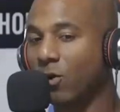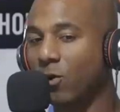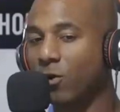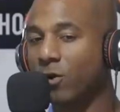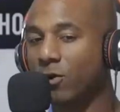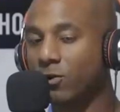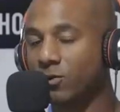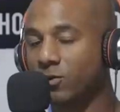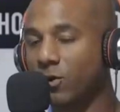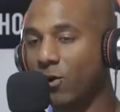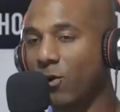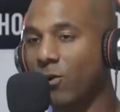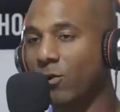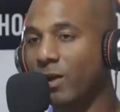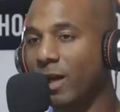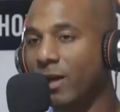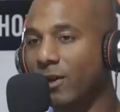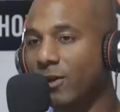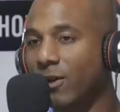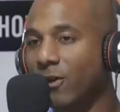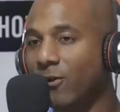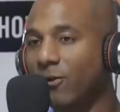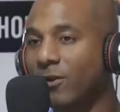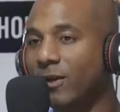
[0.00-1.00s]
total control and
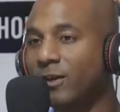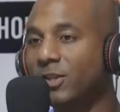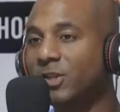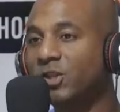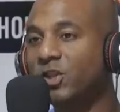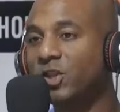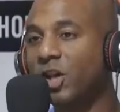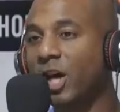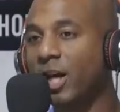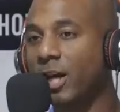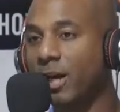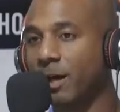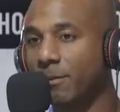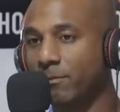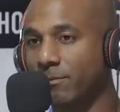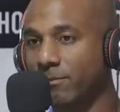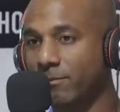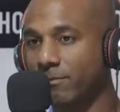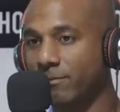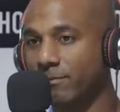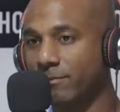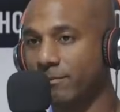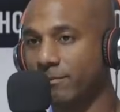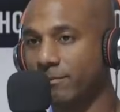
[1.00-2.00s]
they know shut up.
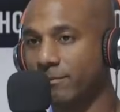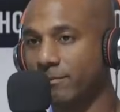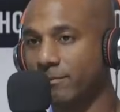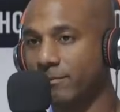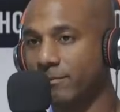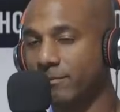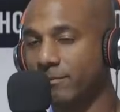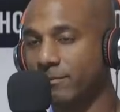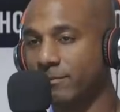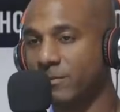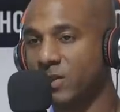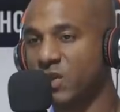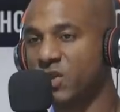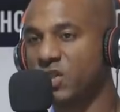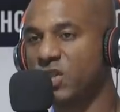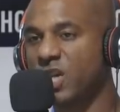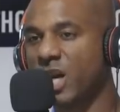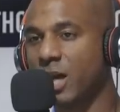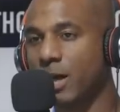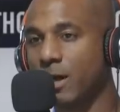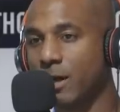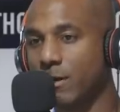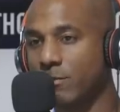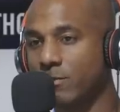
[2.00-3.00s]
Uh,
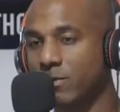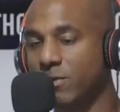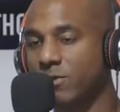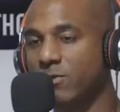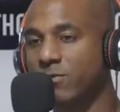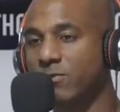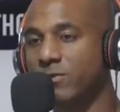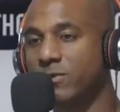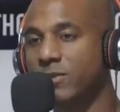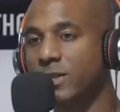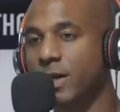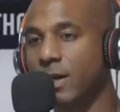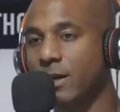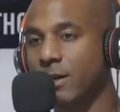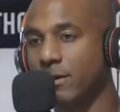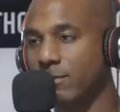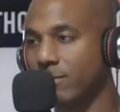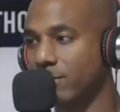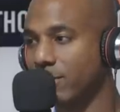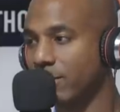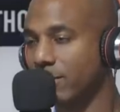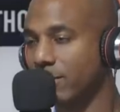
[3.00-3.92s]
Shut Listen, up. Shut I ain't